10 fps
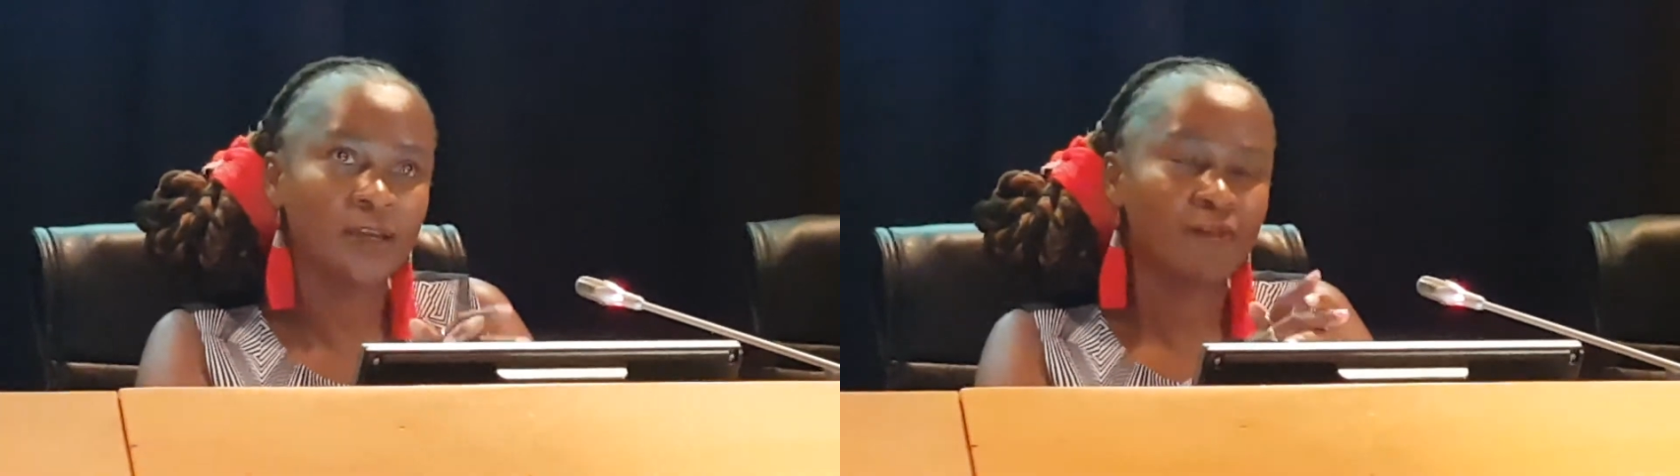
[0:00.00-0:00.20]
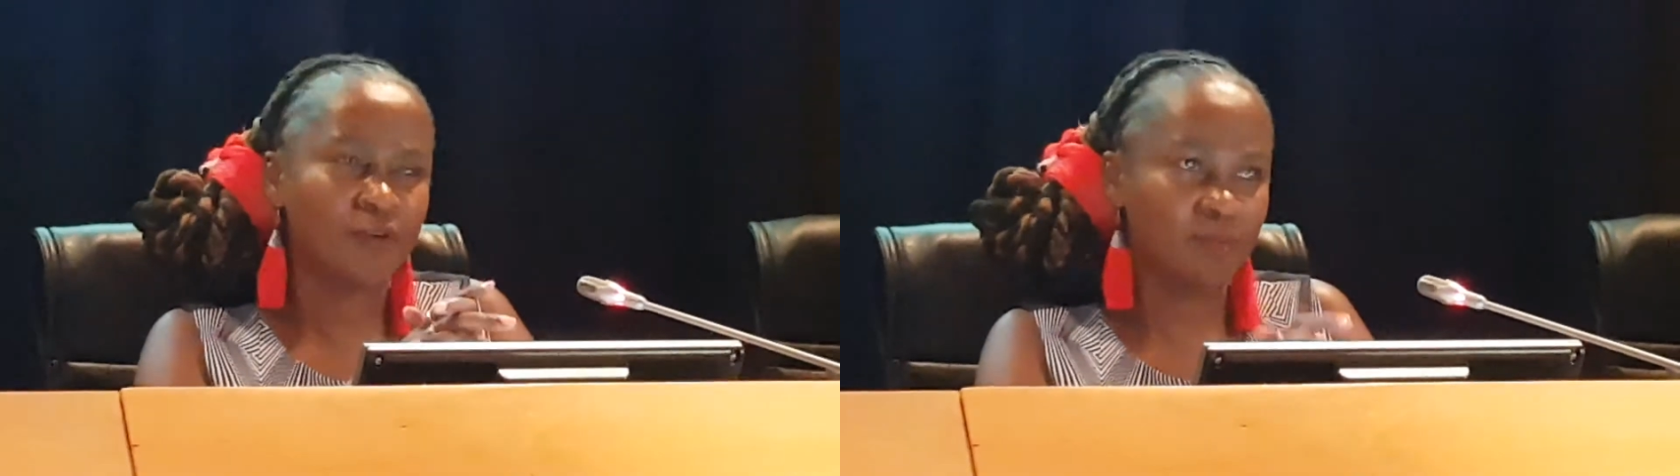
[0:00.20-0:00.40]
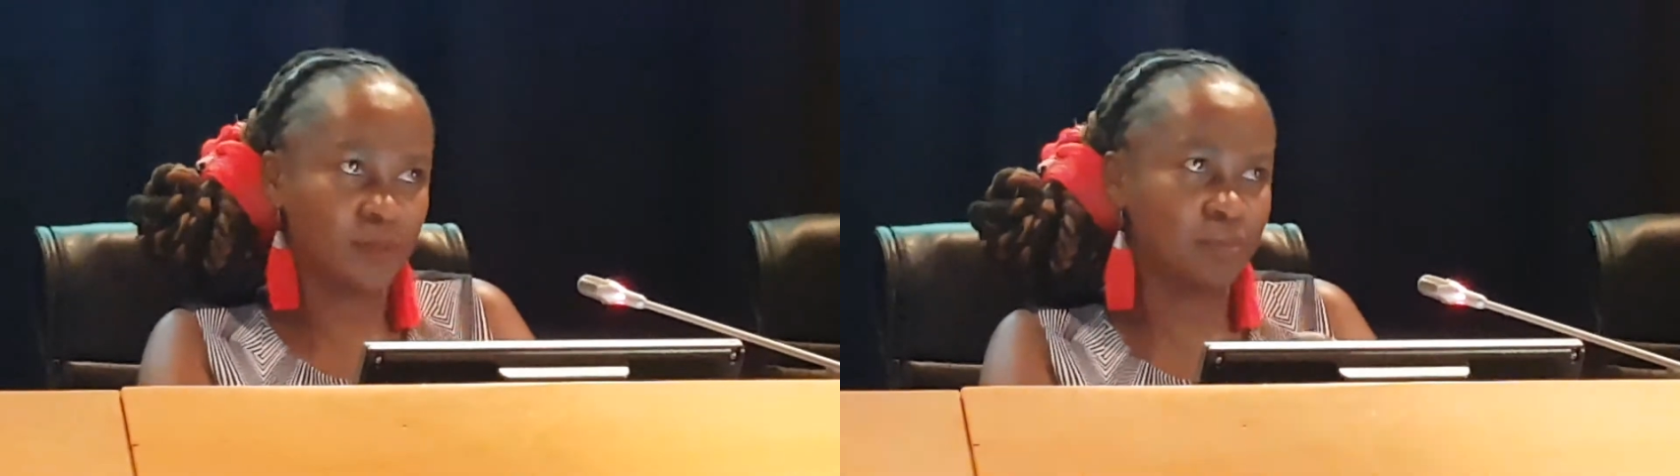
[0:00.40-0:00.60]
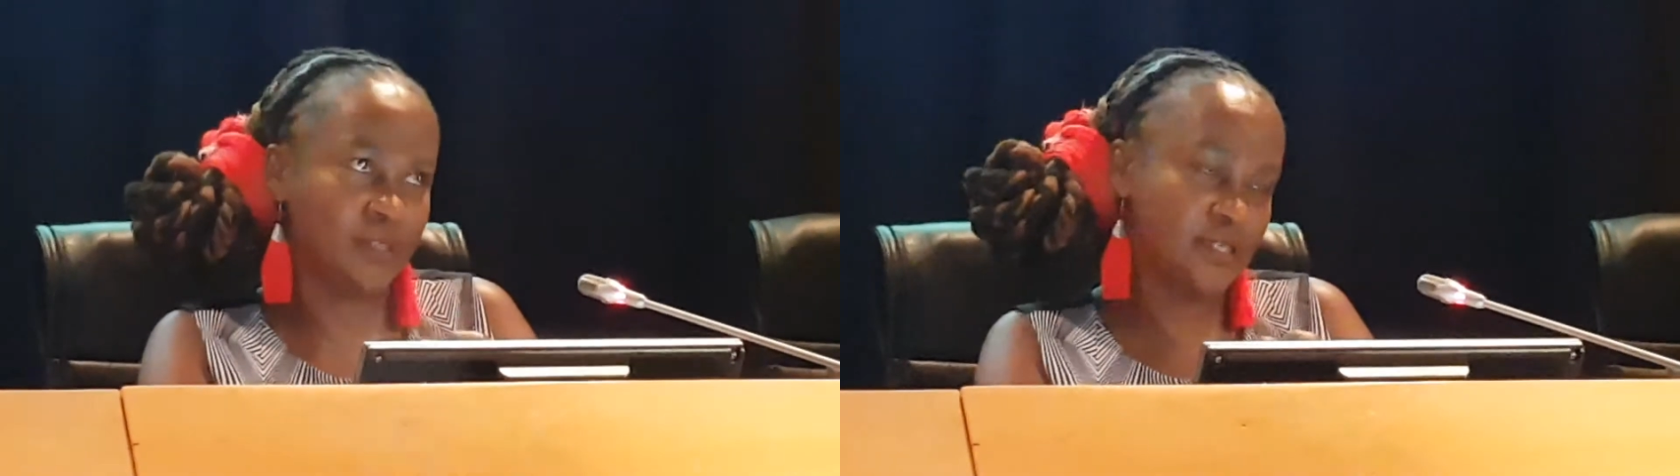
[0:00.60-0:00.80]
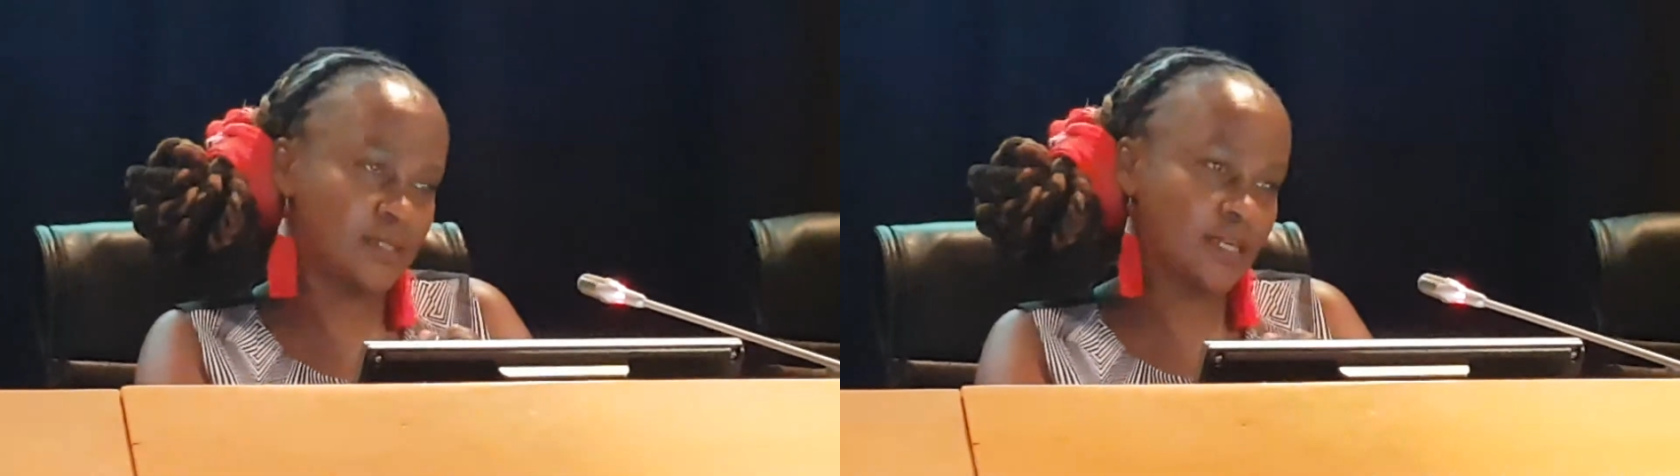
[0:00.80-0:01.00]
from the
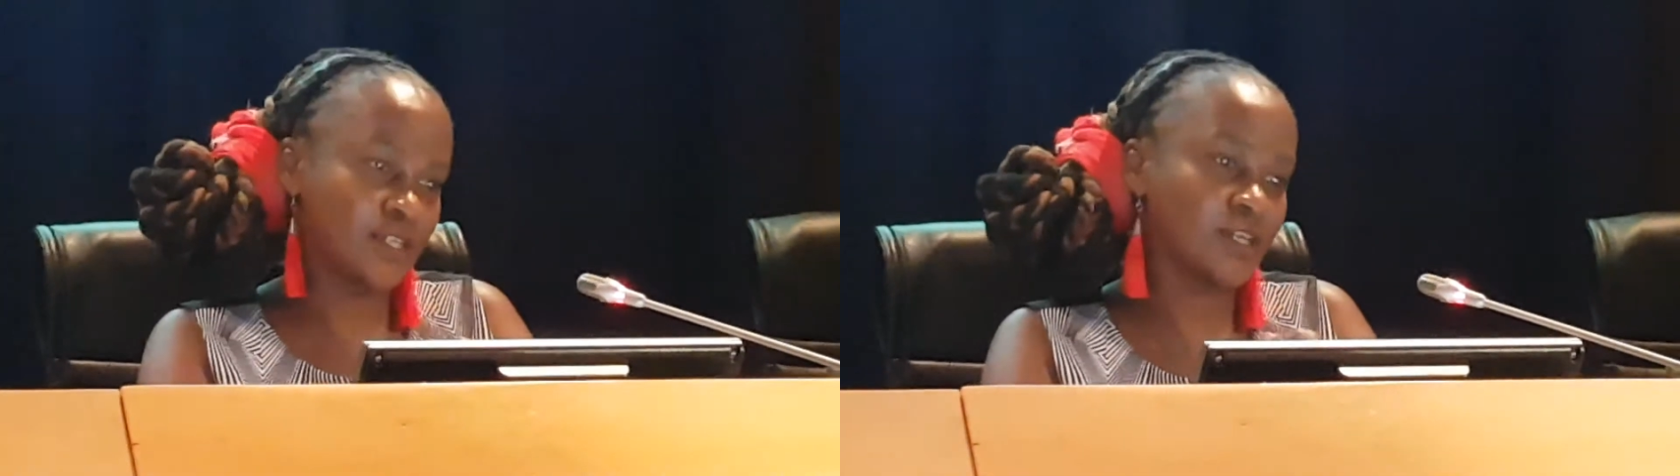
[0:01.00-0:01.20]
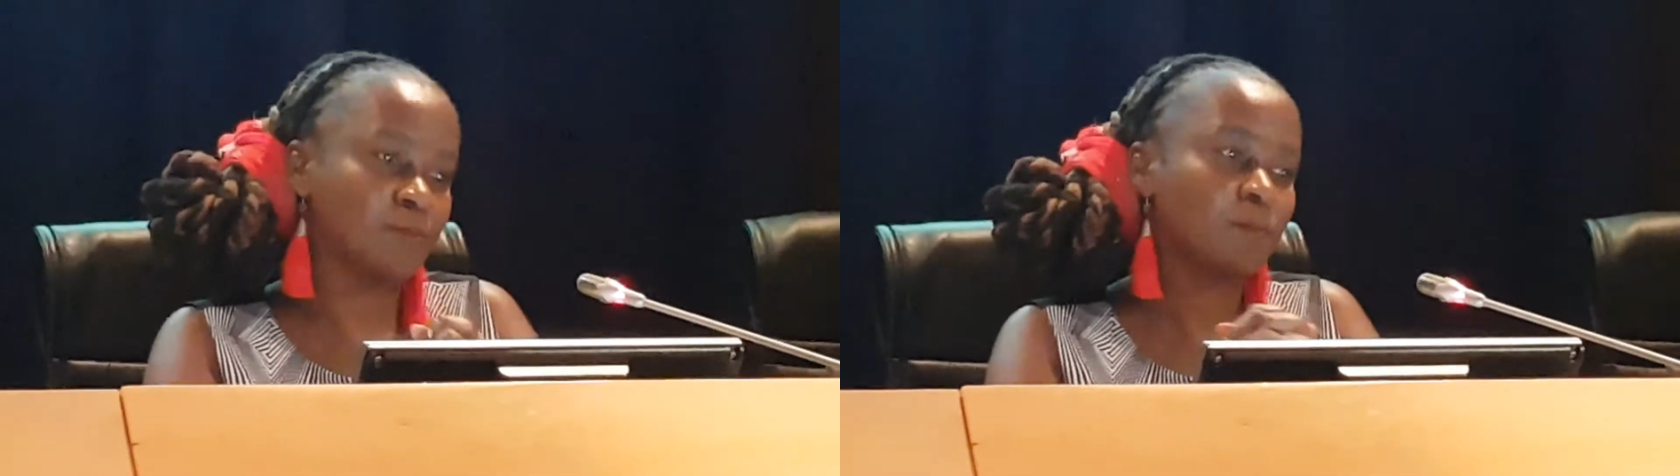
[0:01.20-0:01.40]
police station.